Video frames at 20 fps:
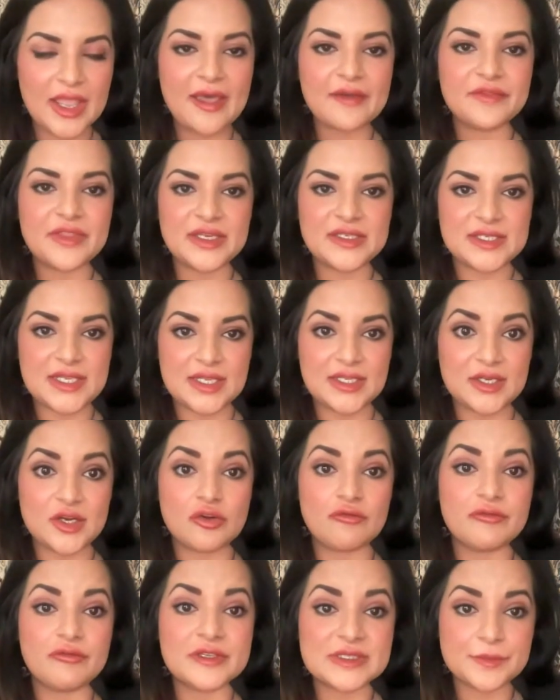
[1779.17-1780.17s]
Have they taken a
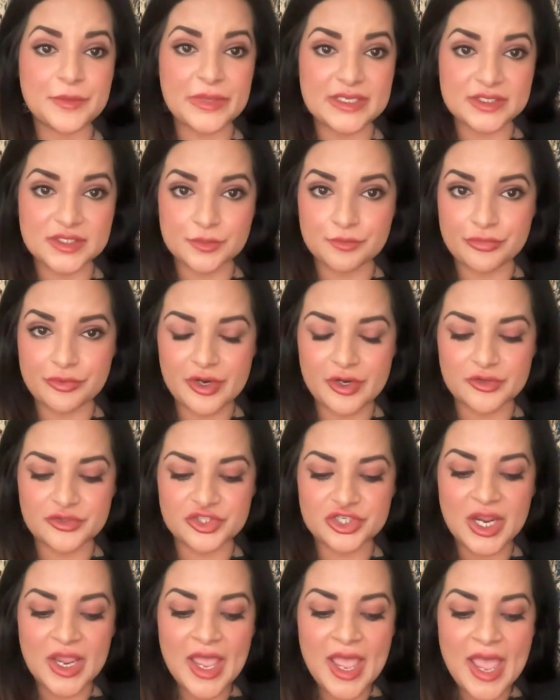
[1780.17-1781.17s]
risk-based
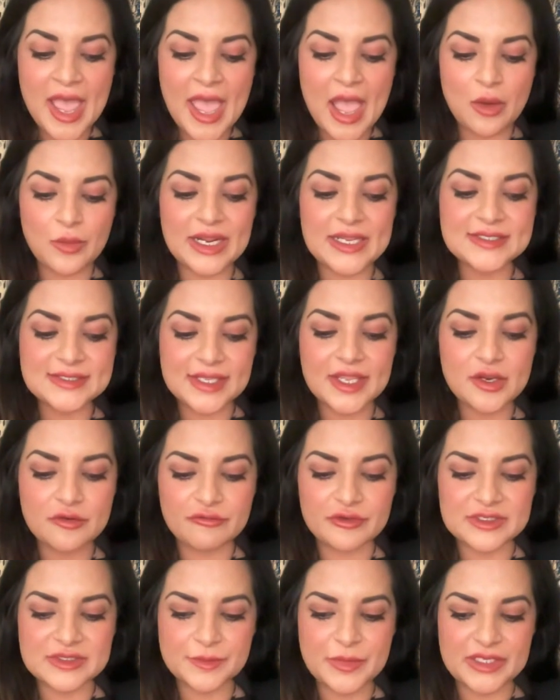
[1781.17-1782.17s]
approach? And when I say a
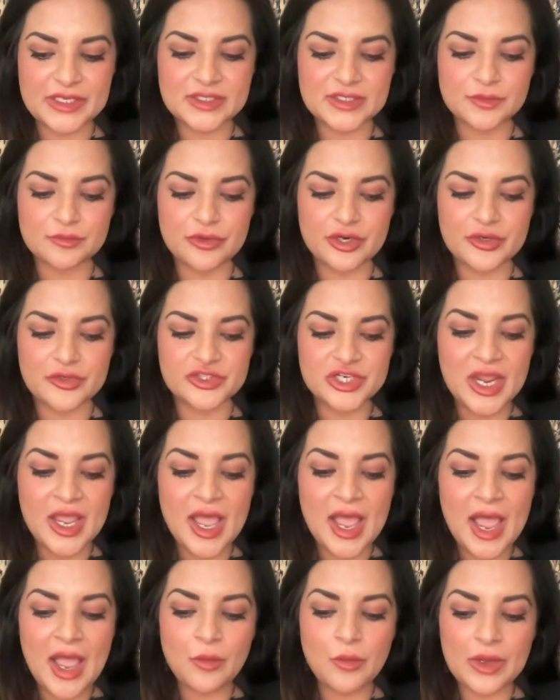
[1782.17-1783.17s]
risk-based approach,
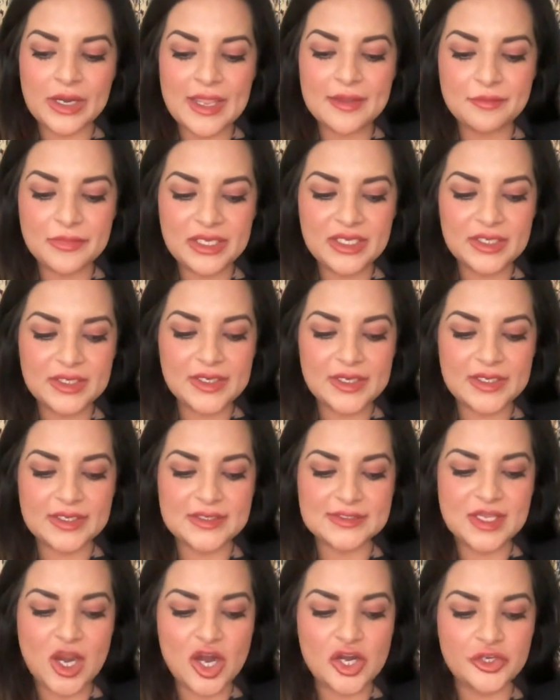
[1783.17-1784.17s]
what I mean
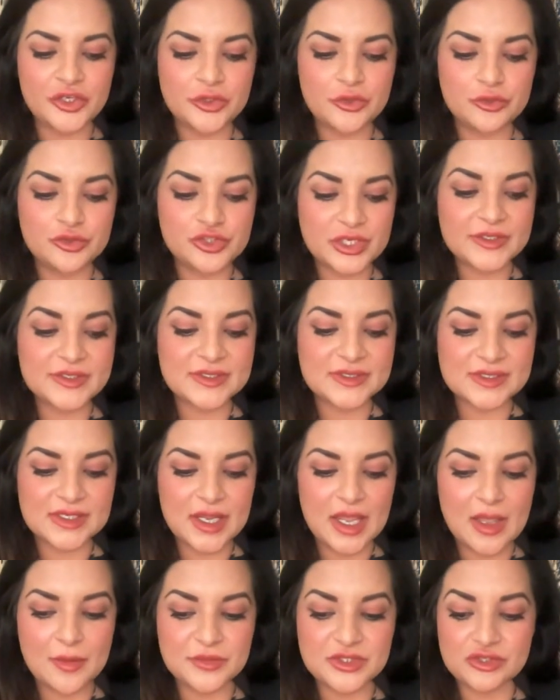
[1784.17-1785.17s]
is, are you just
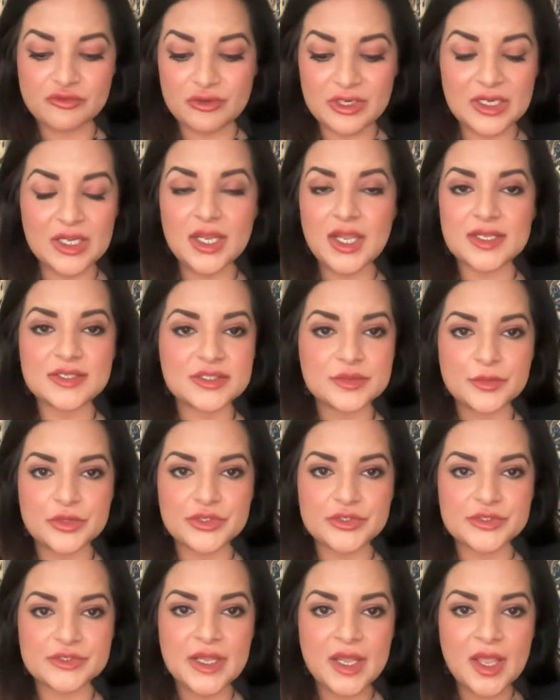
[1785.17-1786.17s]
screening
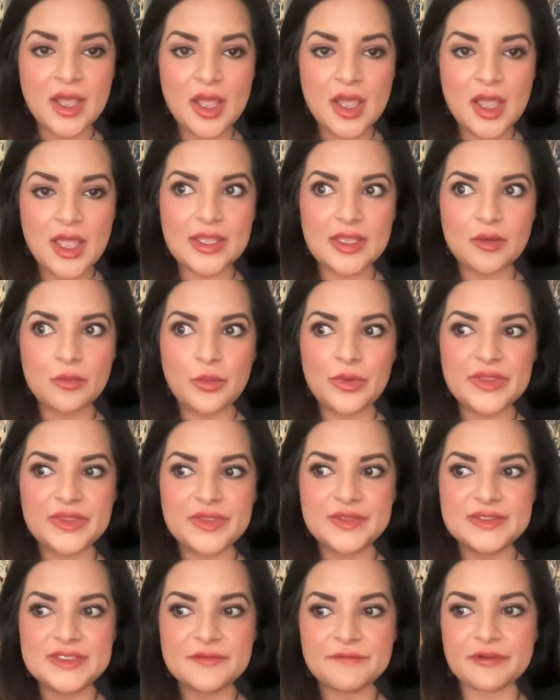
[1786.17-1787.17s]
customers
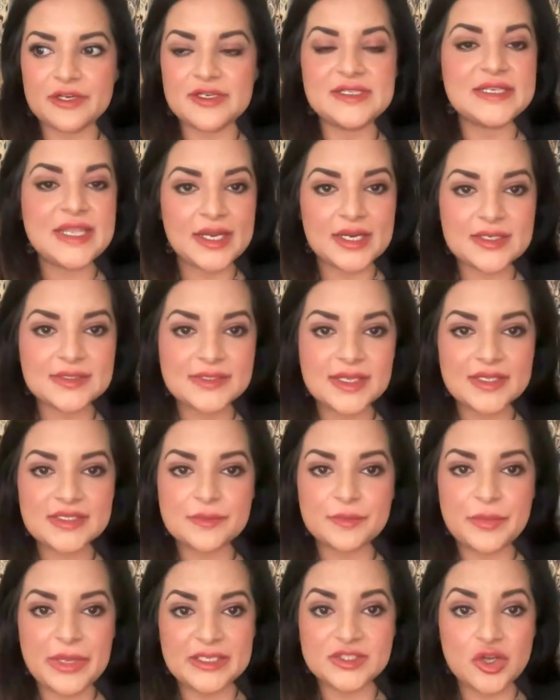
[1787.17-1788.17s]
with different data sets
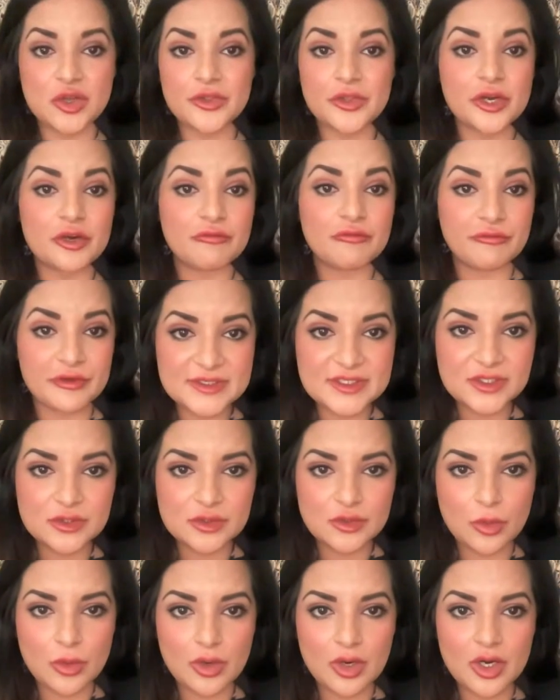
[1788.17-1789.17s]
based on their risk
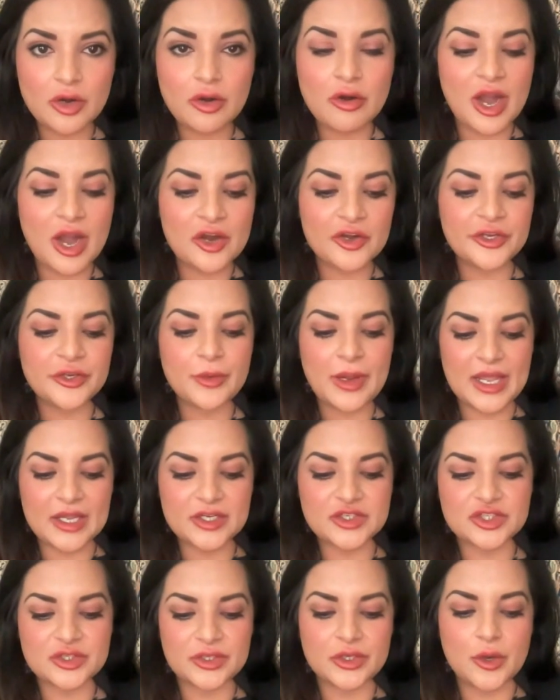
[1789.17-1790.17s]
score, or are you
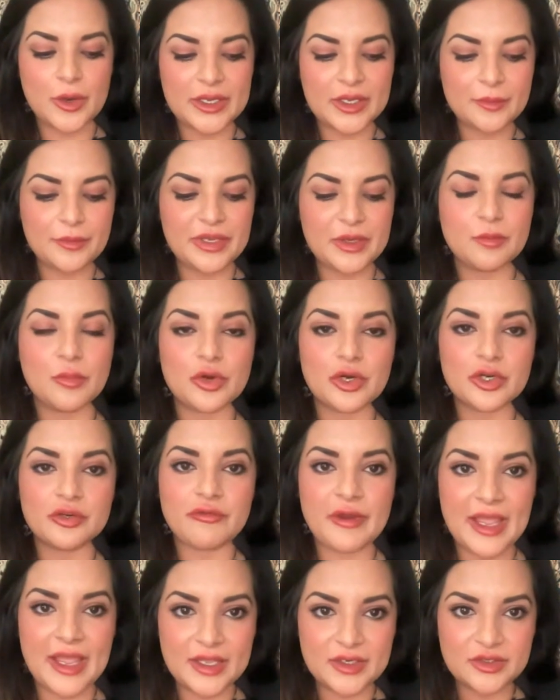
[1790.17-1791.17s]
actually going a bit more
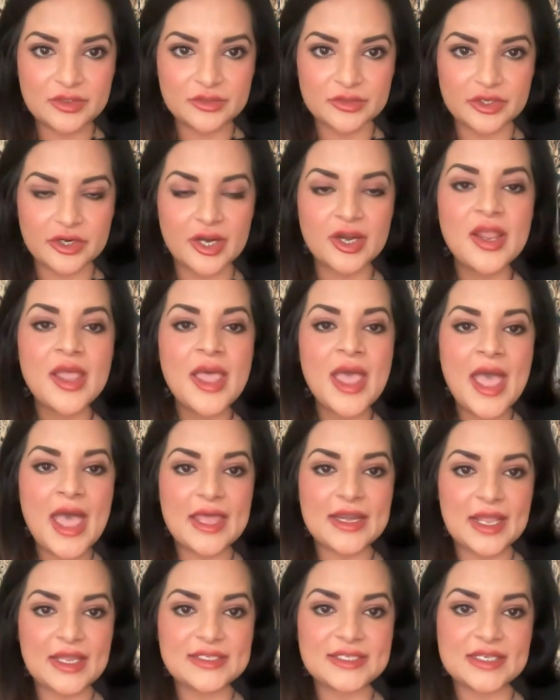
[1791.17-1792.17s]
granular
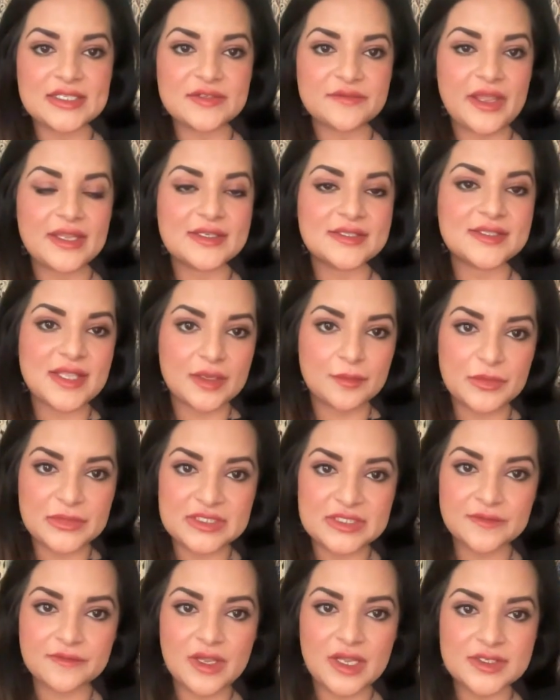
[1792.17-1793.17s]
and identifying
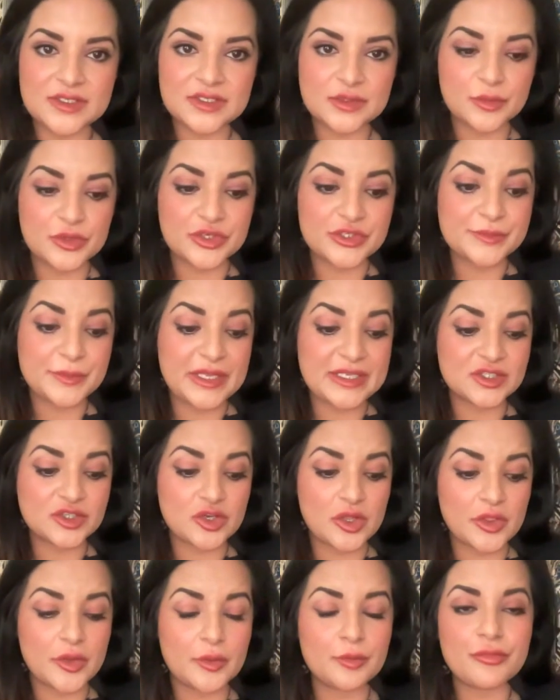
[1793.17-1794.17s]
segments of customers based
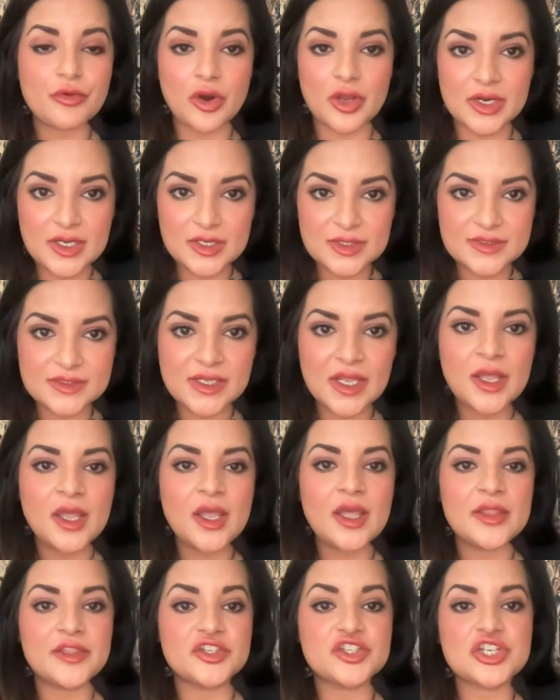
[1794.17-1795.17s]
on the products,
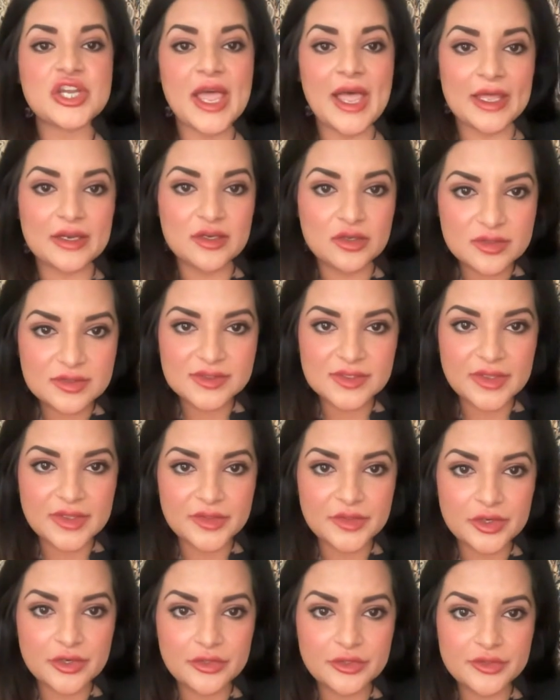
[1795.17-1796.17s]
the channels that
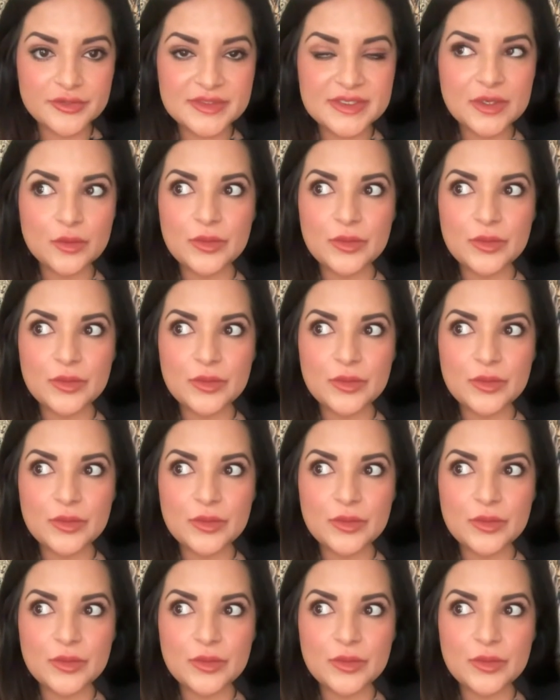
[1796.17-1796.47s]
they're using?